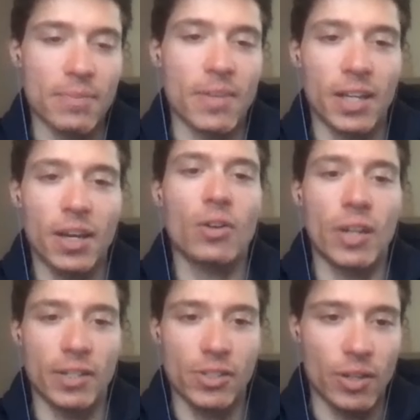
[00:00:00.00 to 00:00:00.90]
I'm like,
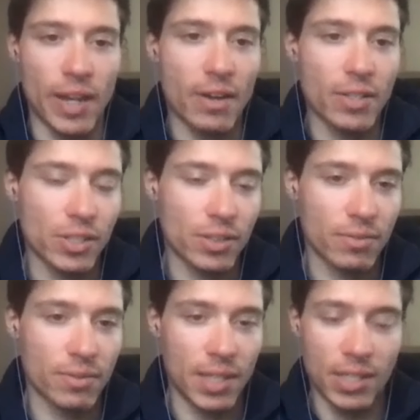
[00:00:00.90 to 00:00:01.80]
okay, so now
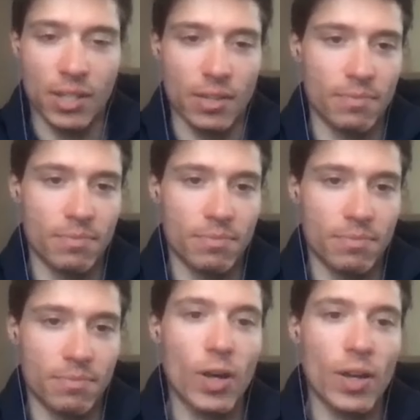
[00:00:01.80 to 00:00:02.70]

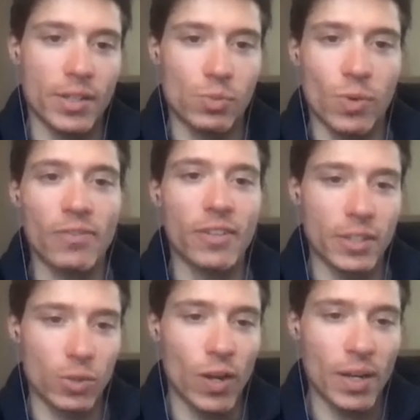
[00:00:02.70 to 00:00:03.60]
it's roughly
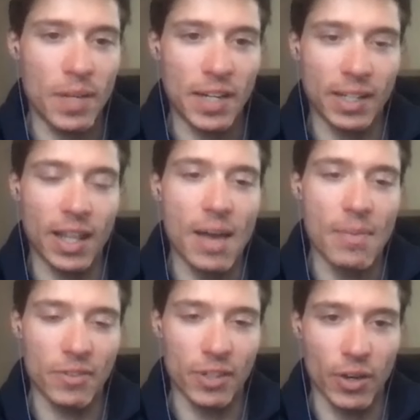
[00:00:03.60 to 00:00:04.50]
a 20-minute
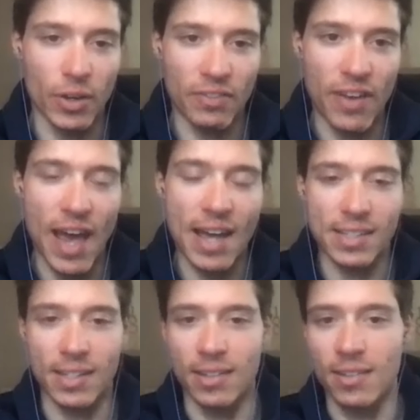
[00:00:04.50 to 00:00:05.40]
climb if you're going
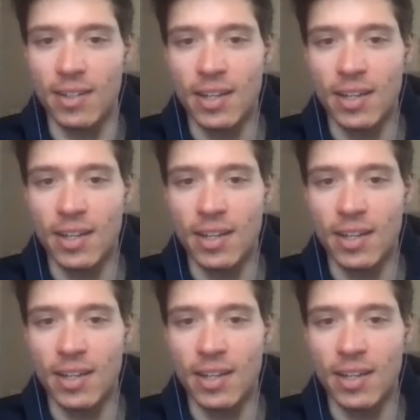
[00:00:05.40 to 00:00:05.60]
fast, and